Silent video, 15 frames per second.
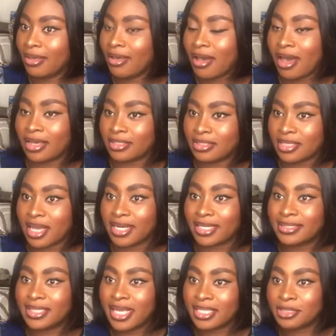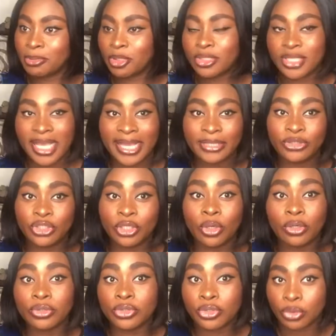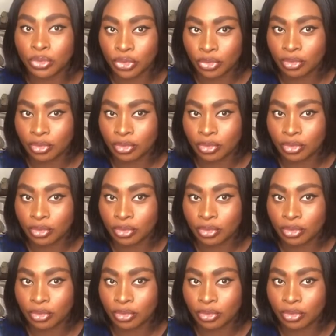I started Tastebudz on social